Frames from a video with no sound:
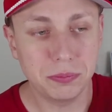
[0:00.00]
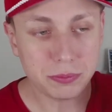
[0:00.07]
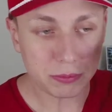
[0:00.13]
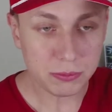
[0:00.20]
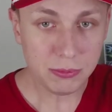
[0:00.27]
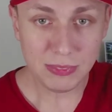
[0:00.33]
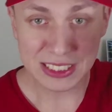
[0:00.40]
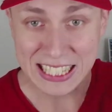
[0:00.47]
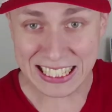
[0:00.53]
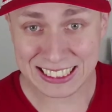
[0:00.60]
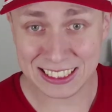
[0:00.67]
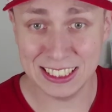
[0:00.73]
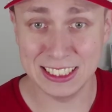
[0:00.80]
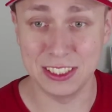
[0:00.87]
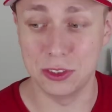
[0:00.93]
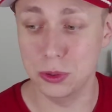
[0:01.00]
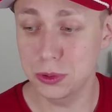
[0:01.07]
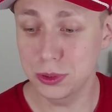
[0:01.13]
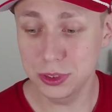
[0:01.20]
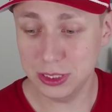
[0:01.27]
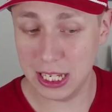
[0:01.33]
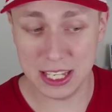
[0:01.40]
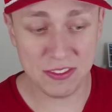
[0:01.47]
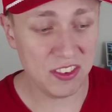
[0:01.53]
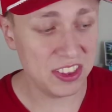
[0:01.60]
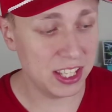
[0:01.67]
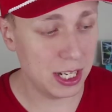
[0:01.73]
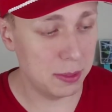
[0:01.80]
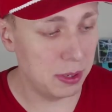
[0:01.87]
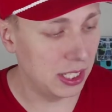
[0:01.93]
that's the list of tools. I even thought
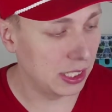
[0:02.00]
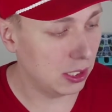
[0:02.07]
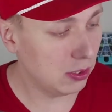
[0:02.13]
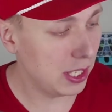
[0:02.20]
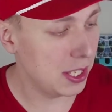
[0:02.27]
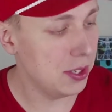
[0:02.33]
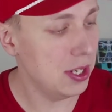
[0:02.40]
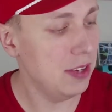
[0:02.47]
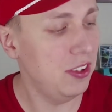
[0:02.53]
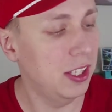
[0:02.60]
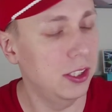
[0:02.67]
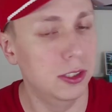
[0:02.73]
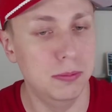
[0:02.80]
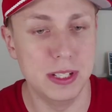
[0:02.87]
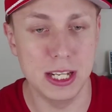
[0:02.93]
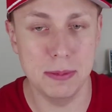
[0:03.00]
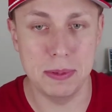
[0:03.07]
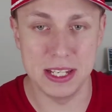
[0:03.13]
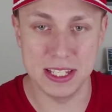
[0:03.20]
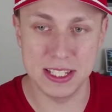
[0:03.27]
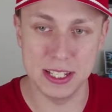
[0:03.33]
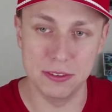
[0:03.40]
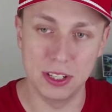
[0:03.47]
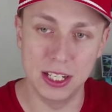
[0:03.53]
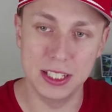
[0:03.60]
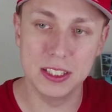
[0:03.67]
about like, okay, you have like a little mini PC, right?